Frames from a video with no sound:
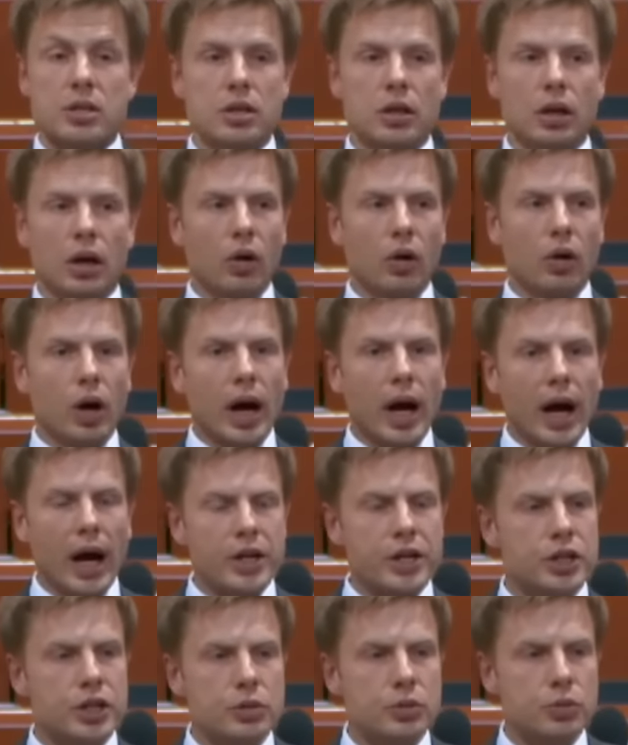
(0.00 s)
So
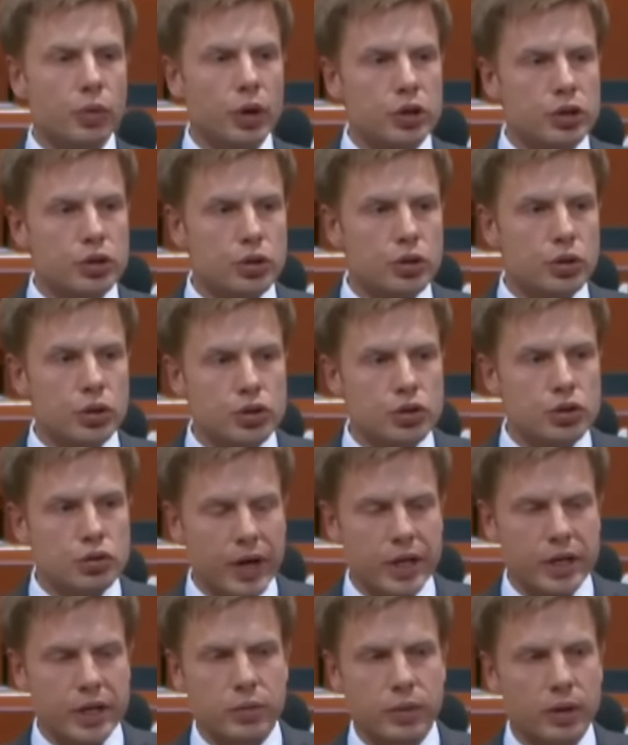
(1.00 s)
I just want to
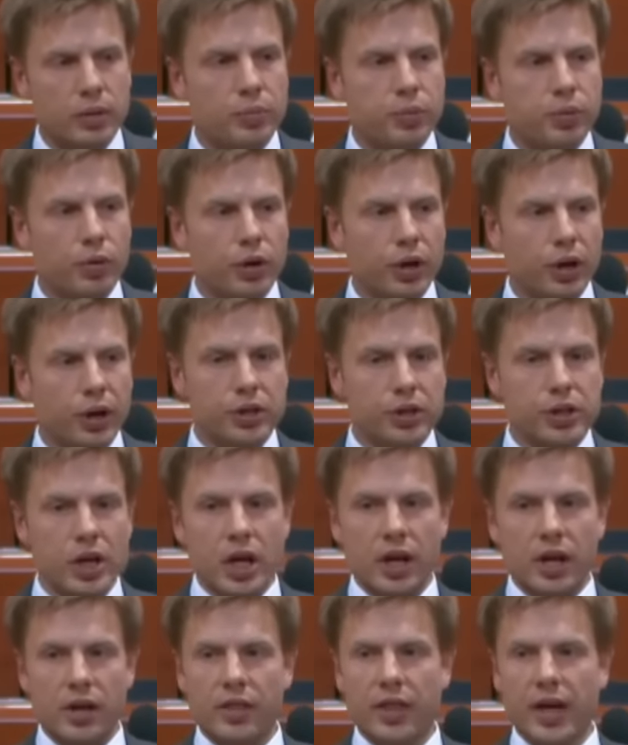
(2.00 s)
stress one point,
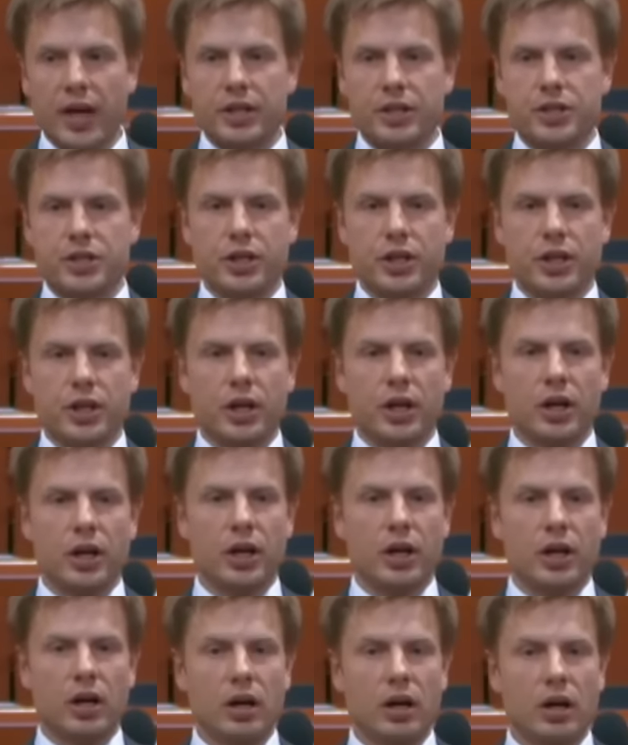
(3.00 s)
that
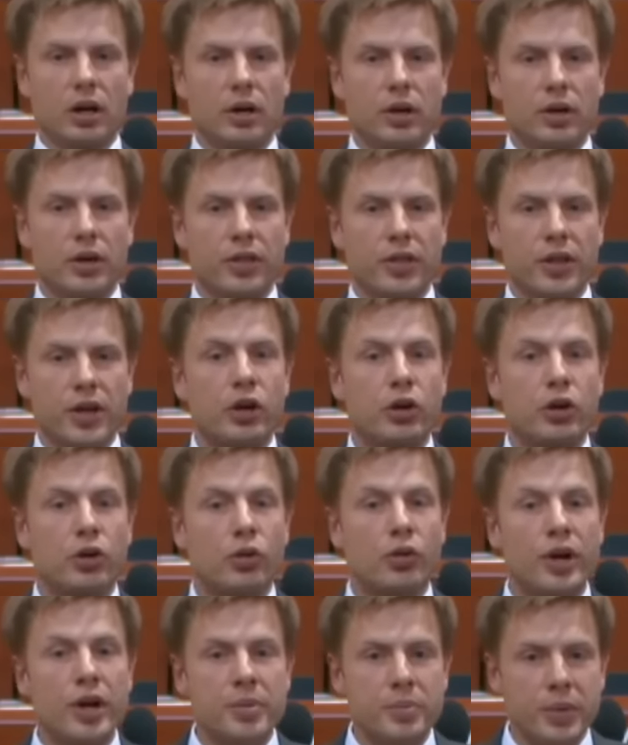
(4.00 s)
the
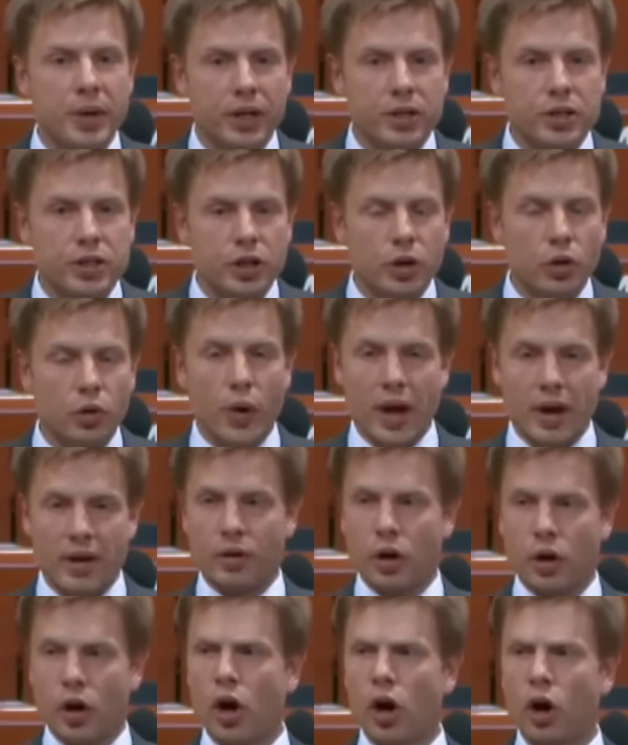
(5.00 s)
agreement, we are
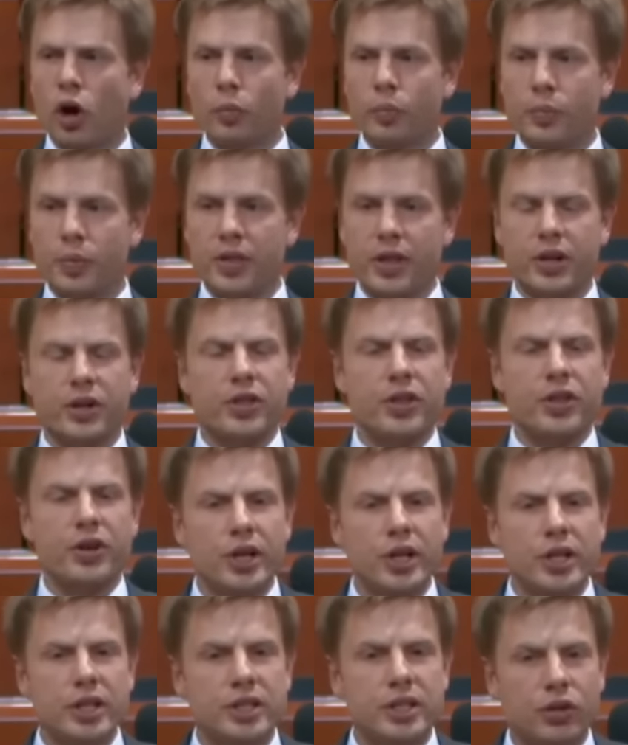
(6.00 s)
hoping that
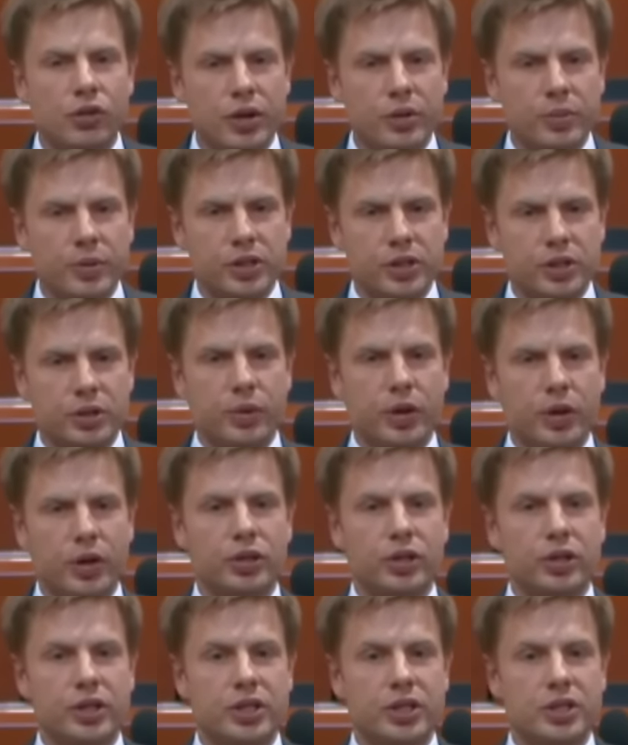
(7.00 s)
there is agreement
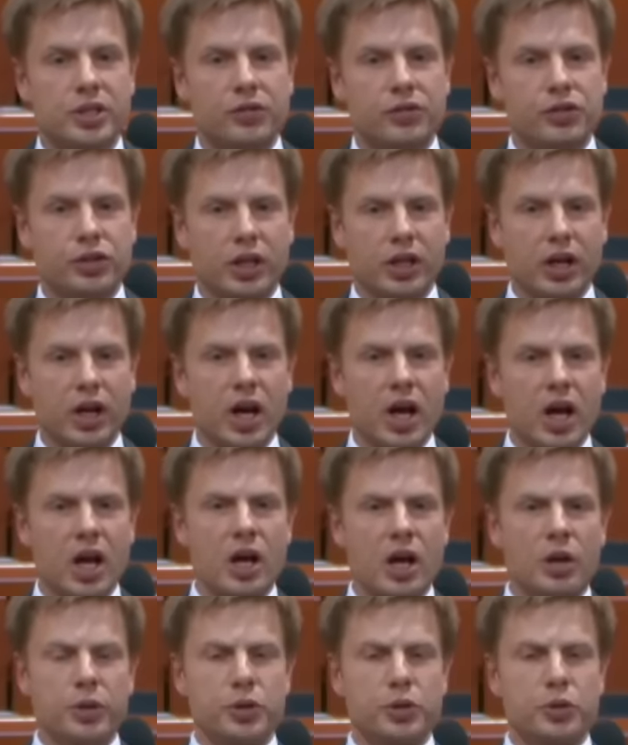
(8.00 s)
about Nadia Savchenko
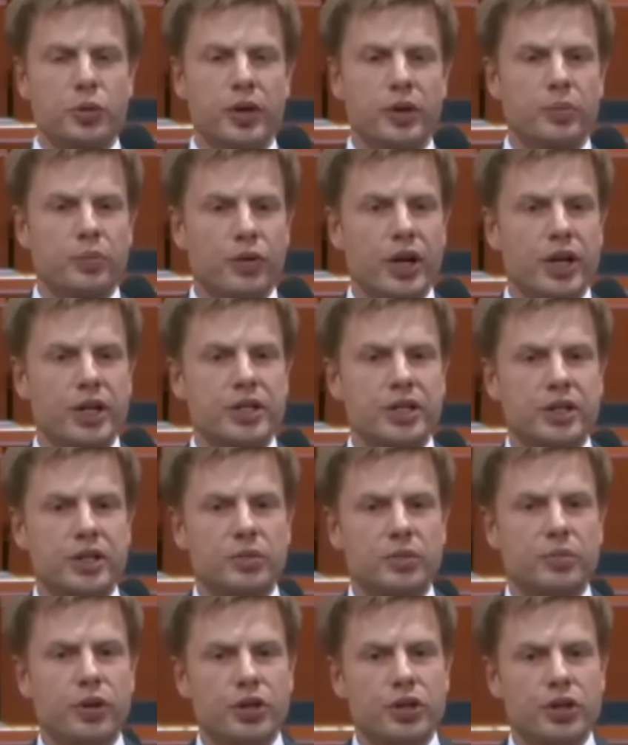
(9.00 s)
between
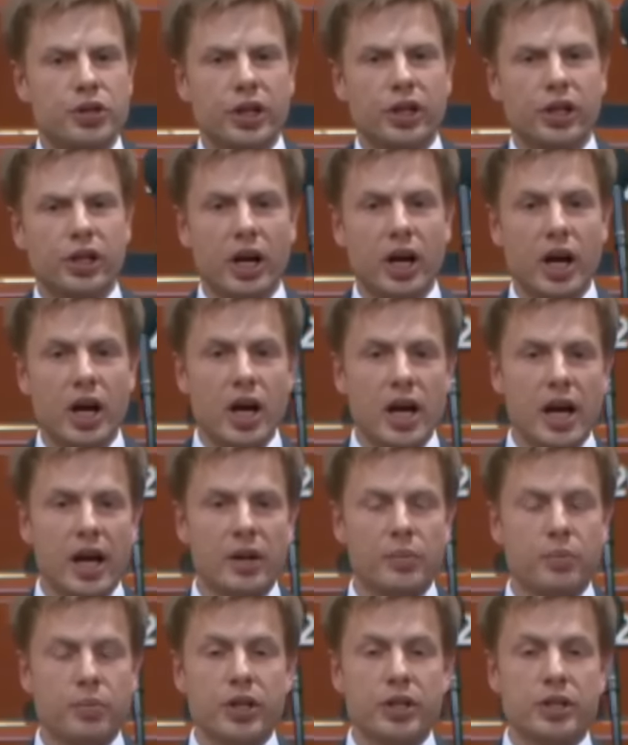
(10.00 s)
President Poroshenko
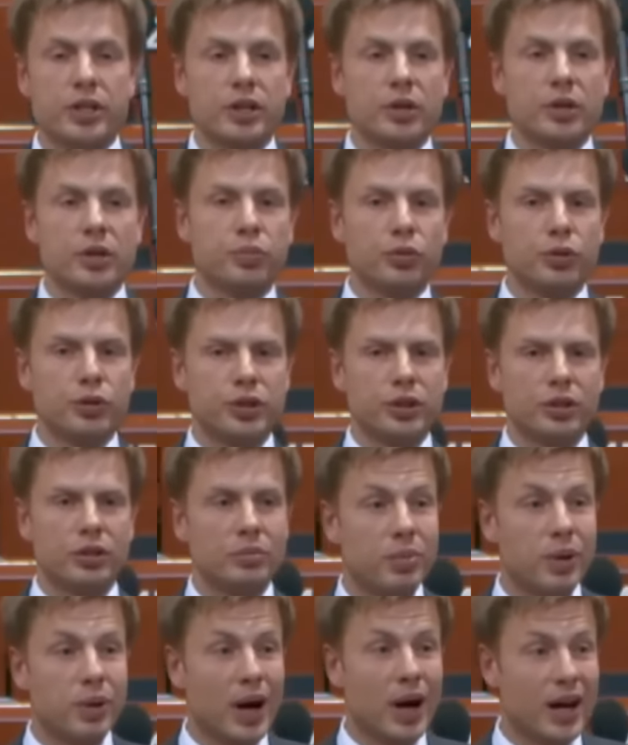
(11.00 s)
and President
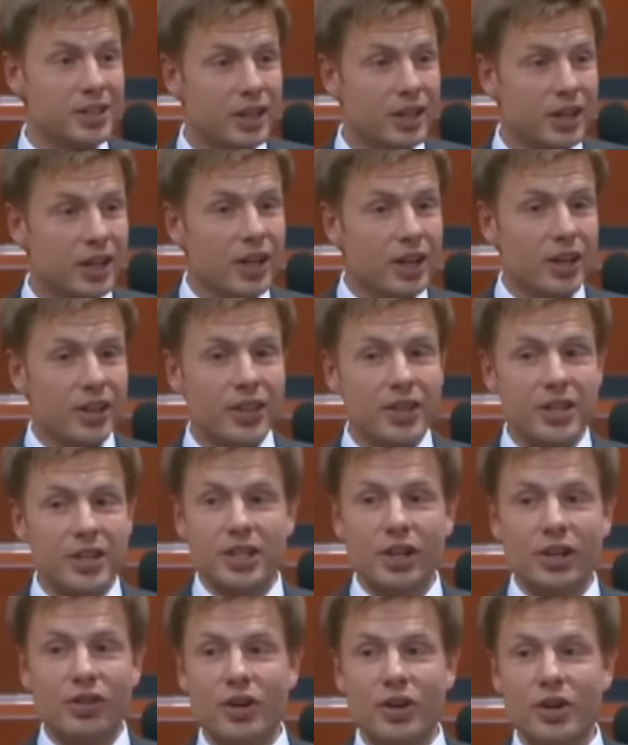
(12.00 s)
Putin. But
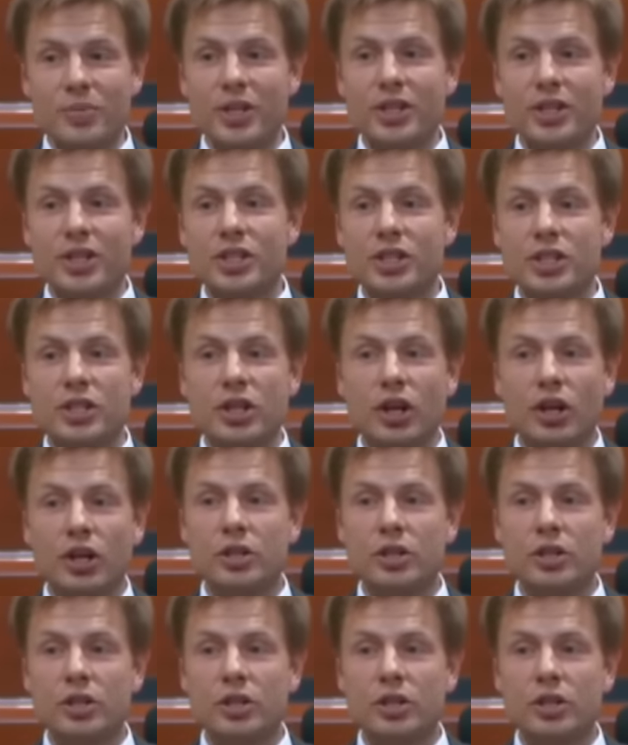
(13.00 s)
this agreement is